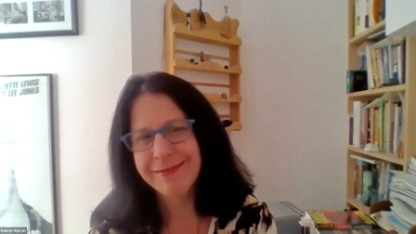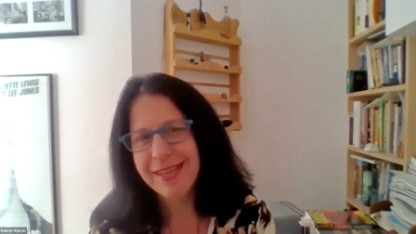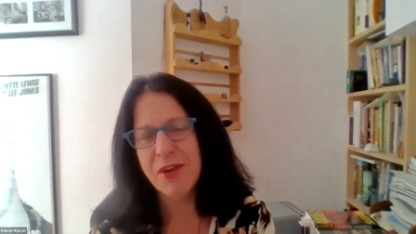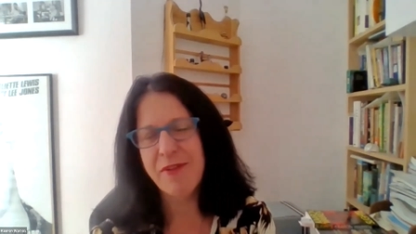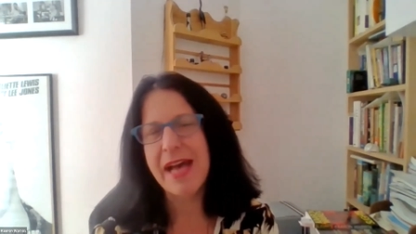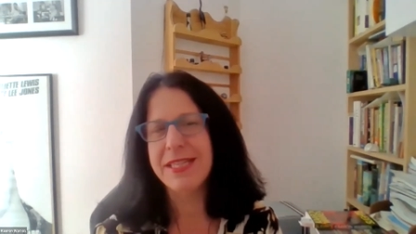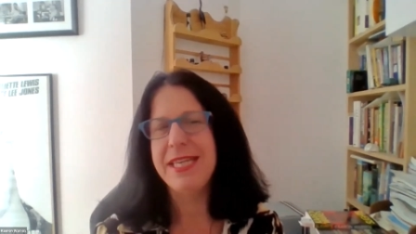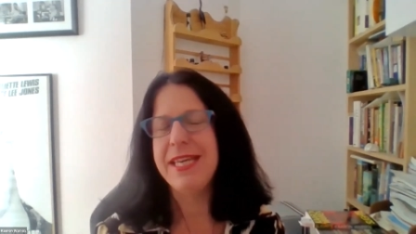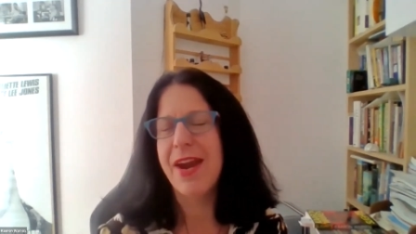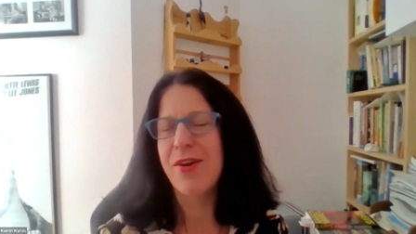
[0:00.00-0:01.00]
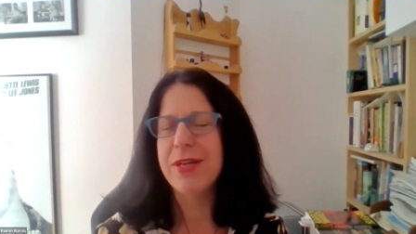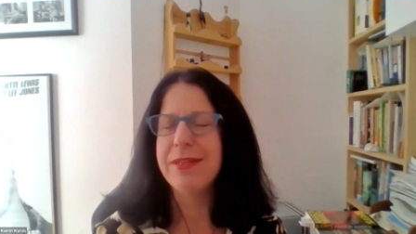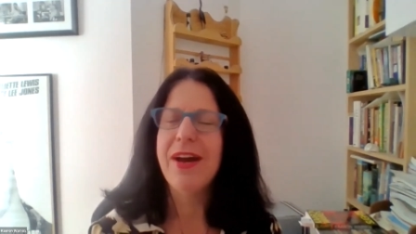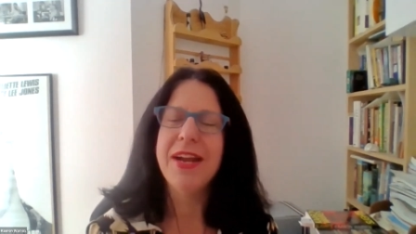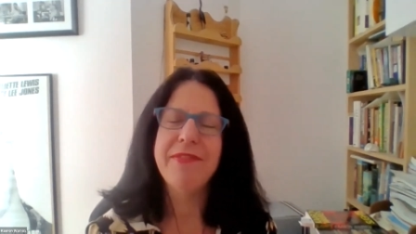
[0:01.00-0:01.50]
kind of Auntie Kaaron
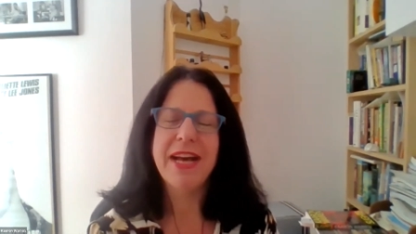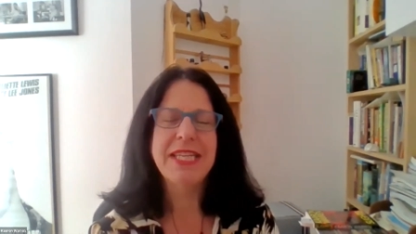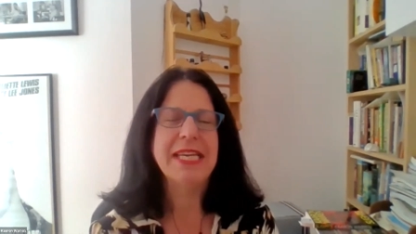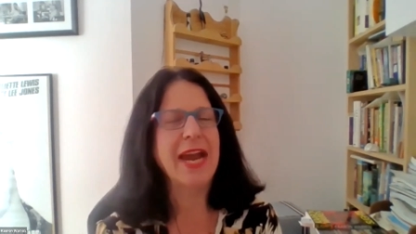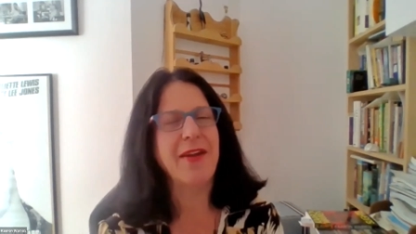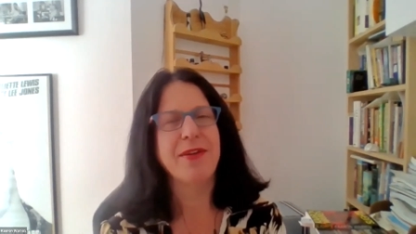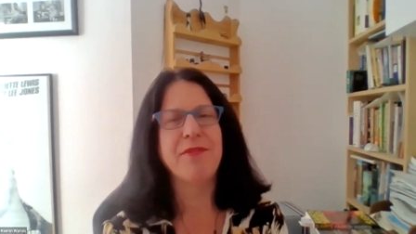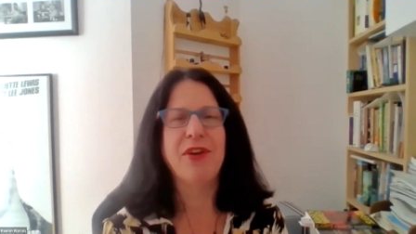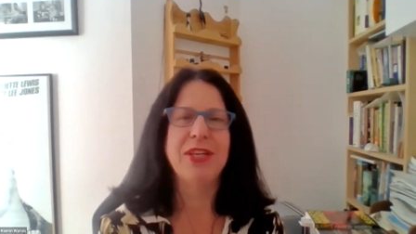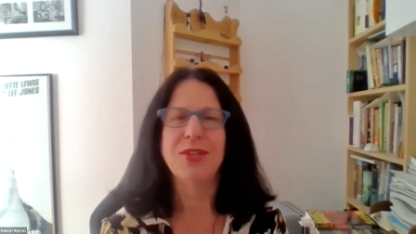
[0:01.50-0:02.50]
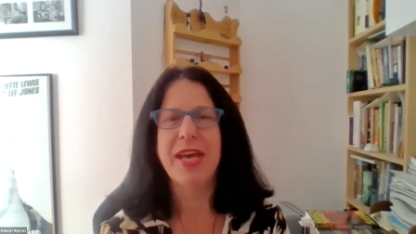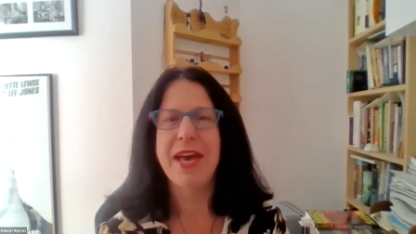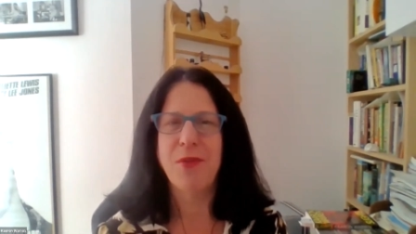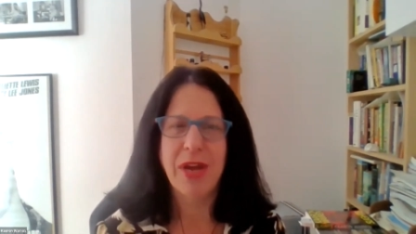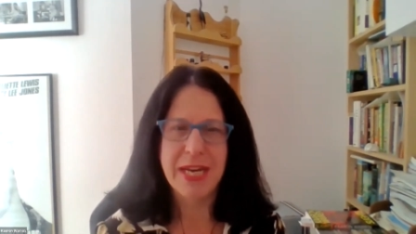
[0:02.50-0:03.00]
advice on
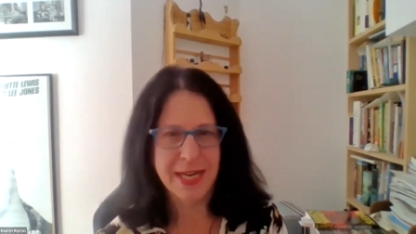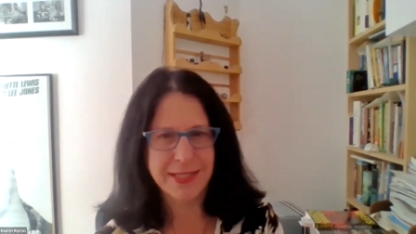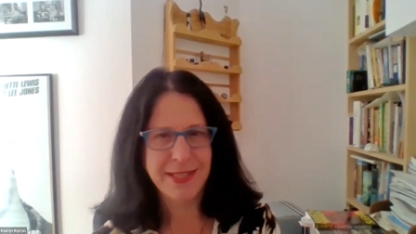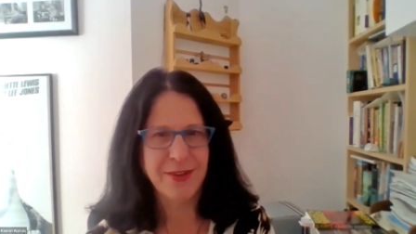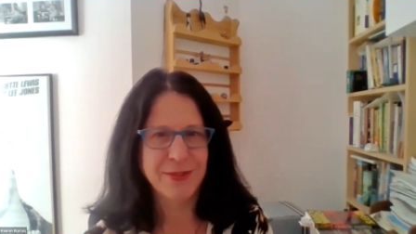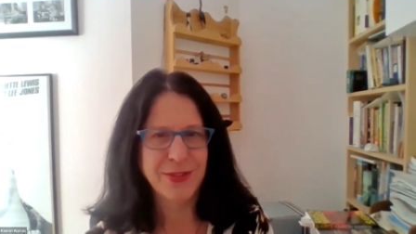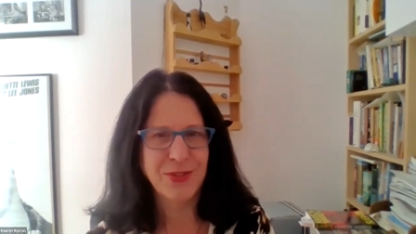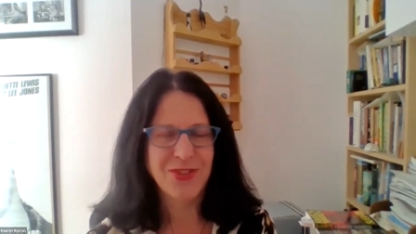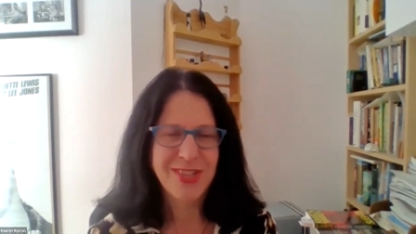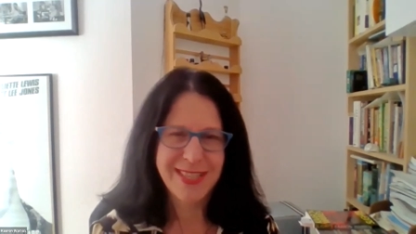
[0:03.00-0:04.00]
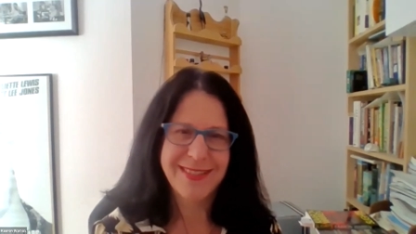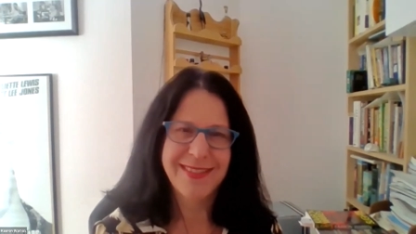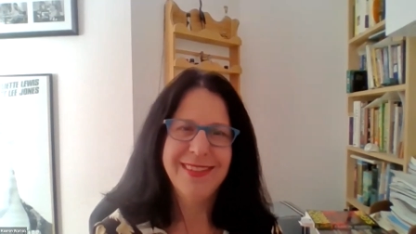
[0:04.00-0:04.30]
how to write nasty horror stories.